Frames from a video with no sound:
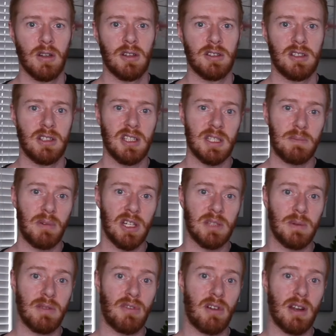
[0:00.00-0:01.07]
So this brings
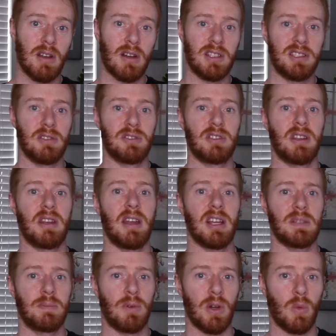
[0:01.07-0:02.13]
me very nicely onto the
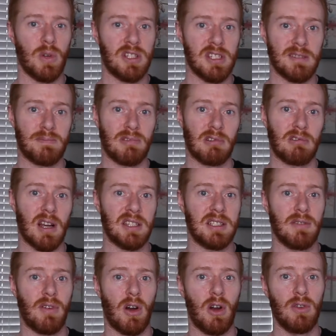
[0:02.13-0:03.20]
next point, which is
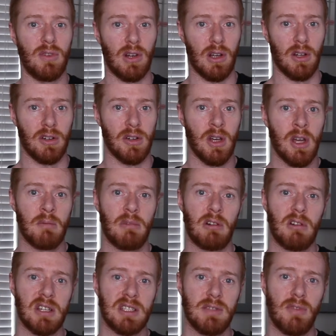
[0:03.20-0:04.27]
progressive overload.
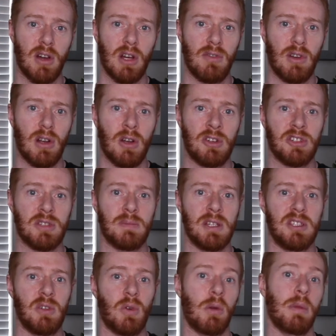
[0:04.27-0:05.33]
Progressive overload just
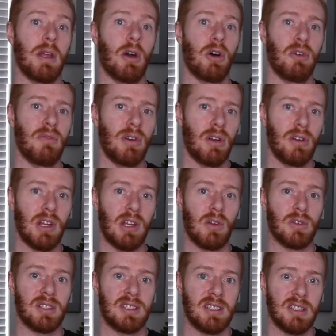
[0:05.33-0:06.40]
means you want to be overloading
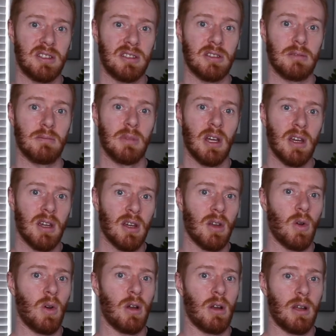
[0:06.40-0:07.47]
your system
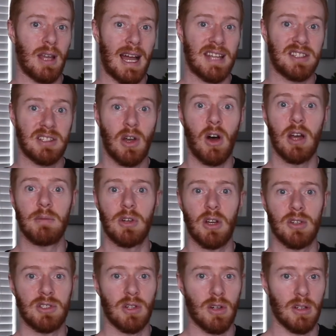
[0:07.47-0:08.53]
as time
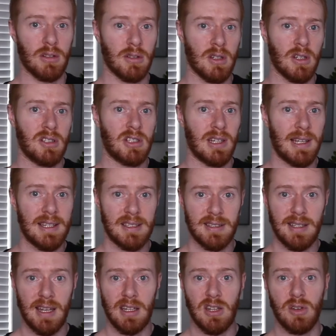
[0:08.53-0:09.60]
goes on. So let's
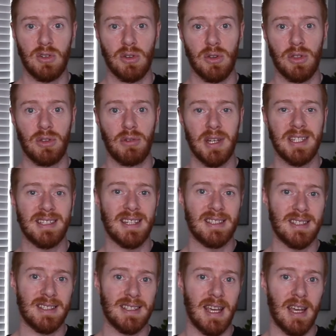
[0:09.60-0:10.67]
say you do 3 sets
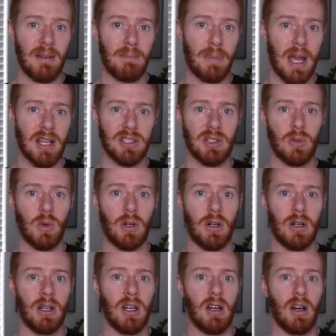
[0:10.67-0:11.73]
of 10 back
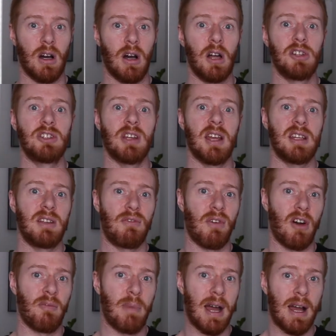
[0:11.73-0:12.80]
squat at
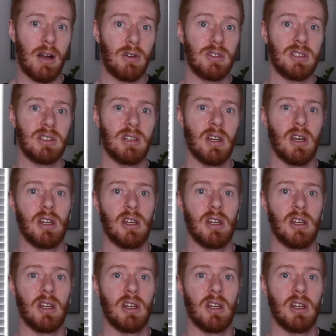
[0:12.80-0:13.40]
185 pounds.